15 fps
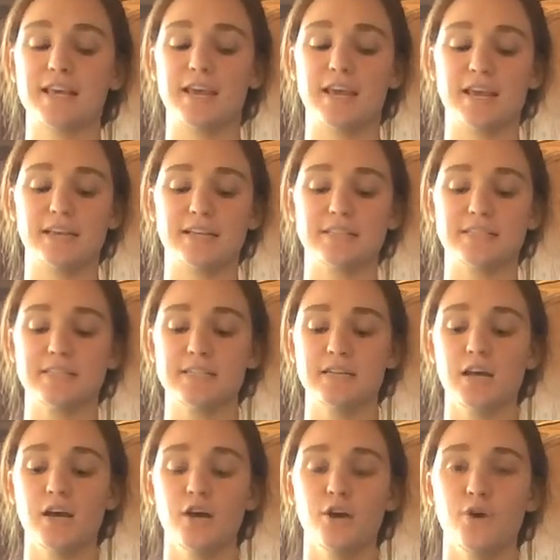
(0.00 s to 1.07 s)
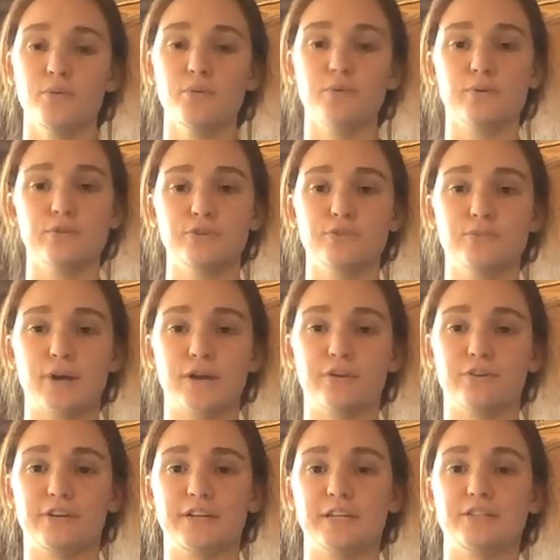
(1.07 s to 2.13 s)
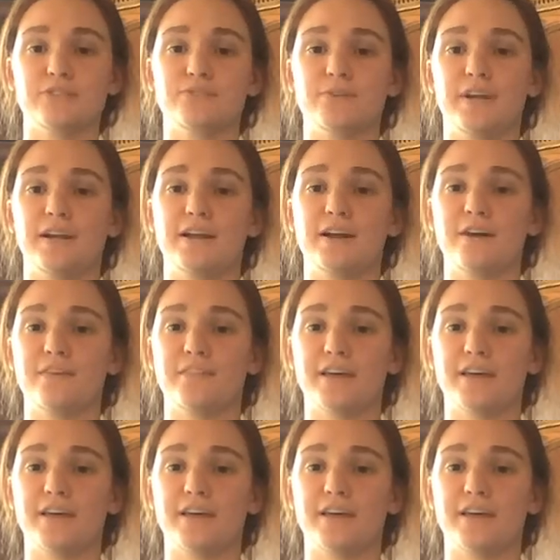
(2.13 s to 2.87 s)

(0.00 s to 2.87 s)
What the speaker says: And we won't do wet ingredients right now,